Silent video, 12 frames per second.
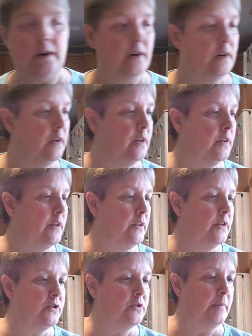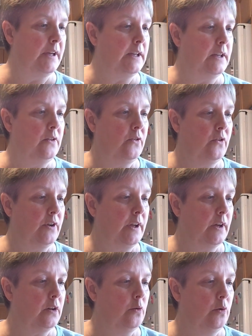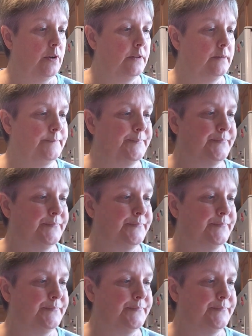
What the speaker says: there. Should make it easier to get going.